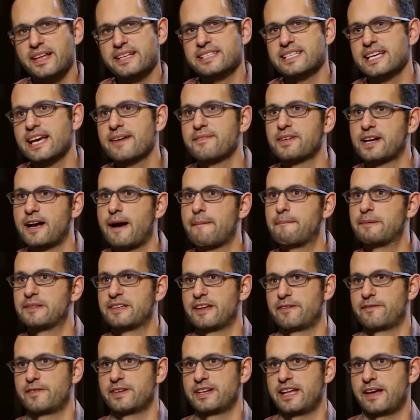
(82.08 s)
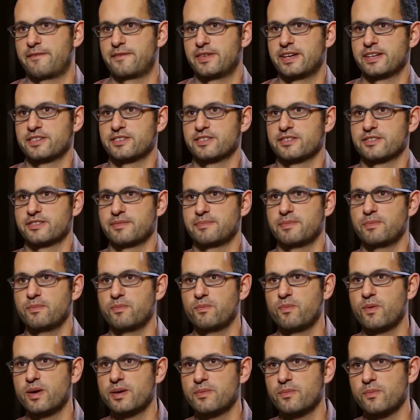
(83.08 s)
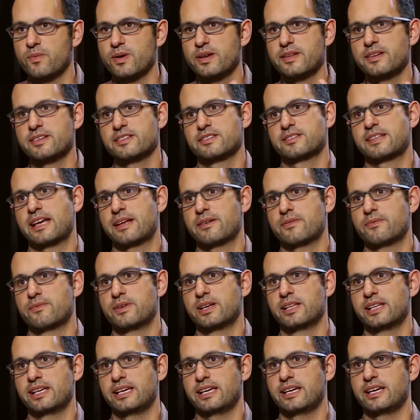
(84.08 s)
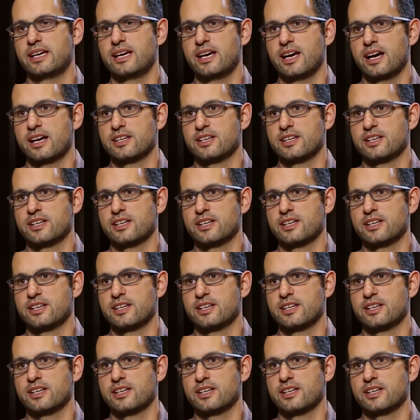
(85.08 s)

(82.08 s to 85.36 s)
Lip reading: think I have a couple different definitions. One is that really